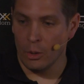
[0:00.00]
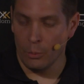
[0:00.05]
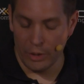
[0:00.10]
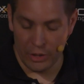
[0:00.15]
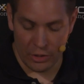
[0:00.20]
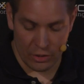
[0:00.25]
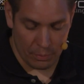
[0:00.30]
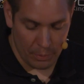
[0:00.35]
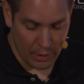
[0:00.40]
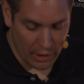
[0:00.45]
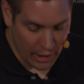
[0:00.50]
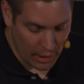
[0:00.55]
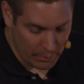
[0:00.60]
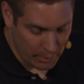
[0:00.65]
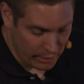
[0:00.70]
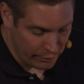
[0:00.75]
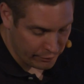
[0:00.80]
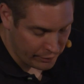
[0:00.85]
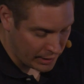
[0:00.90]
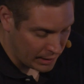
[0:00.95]
which
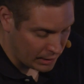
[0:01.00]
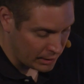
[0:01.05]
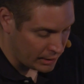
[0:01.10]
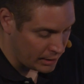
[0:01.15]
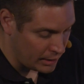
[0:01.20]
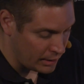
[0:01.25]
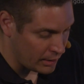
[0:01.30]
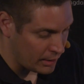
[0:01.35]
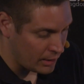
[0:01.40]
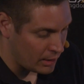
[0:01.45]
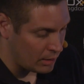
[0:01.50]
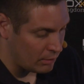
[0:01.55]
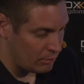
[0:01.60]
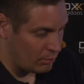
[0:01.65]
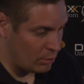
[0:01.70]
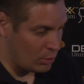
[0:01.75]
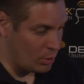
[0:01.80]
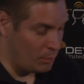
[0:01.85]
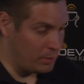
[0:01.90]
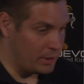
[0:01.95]
became a fairly
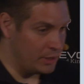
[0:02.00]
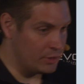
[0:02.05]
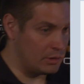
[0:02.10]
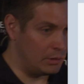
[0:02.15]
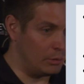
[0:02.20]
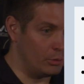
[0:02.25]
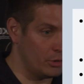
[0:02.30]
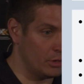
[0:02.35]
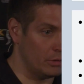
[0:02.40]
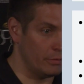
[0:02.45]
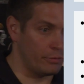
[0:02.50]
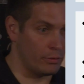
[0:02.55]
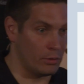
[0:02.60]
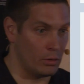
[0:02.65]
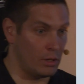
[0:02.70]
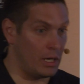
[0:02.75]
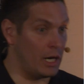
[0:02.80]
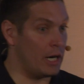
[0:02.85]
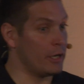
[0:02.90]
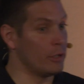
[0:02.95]
complete solution
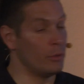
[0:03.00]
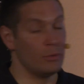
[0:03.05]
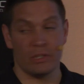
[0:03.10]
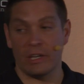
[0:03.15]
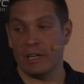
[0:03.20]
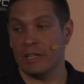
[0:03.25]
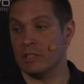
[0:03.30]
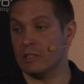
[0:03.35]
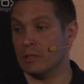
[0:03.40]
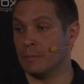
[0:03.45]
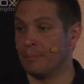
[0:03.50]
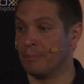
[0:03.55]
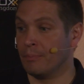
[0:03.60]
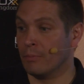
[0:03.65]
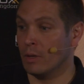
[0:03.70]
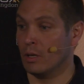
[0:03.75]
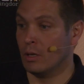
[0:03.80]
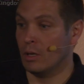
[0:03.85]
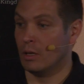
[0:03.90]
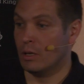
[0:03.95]
for our use case.
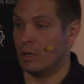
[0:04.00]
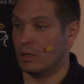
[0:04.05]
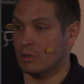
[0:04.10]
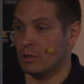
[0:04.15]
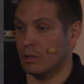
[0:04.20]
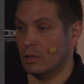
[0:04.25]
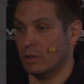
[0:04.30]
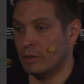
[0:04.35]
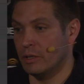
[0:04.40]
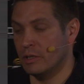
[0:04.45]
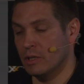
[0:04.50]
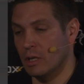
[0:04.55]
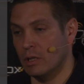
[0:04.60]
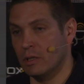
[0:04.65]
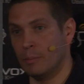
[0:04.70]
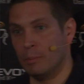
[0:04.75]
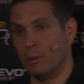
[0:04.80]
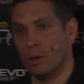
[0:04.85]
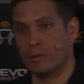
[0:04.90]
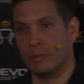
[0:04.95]
So these are
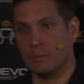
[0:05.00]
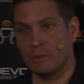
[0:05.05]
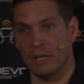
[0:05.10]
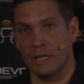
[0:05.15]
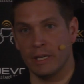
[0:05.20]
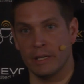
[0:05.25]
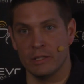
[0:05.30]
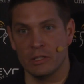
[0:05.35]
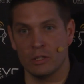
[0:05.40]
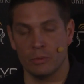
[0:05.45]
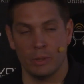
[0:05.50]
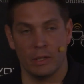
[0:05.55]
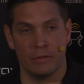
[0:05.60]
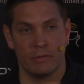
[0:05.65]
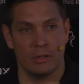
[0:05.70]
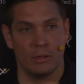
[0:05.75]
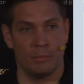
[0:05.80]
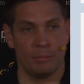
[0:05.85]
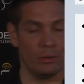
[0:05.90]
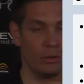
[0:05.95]
deployed from Jenkins. We
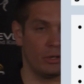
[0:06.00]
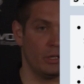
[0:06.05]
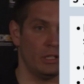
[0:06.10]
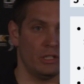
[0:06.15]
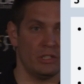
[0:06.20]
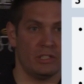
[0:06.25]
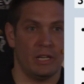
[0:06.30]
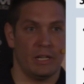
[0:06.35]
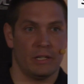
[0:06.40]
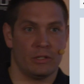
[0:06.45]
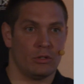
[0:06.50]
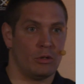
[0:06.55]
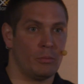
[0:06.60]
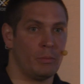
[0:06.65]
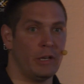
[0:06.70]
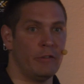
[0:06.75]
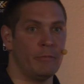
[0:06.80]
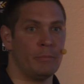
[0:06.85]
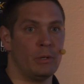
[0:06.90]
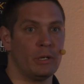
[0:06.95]
have a plugin in Jenkins, or
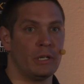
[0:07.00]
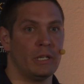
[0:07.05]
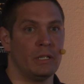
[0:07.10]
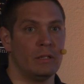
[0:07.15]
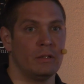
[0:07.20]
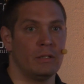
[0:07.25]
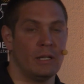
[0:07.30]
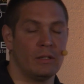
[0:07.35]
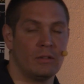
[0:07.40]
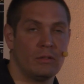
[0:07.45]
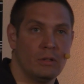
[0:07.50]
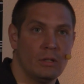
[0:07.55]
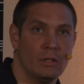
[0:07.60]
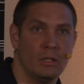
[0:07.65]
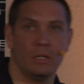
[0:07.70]
Maven plugin, that